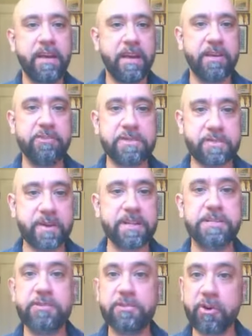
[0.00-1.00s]
and who's very
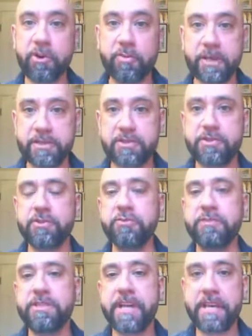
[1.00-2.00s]
determined
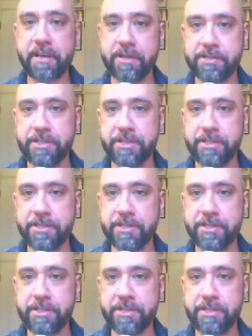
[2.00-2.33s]
to take on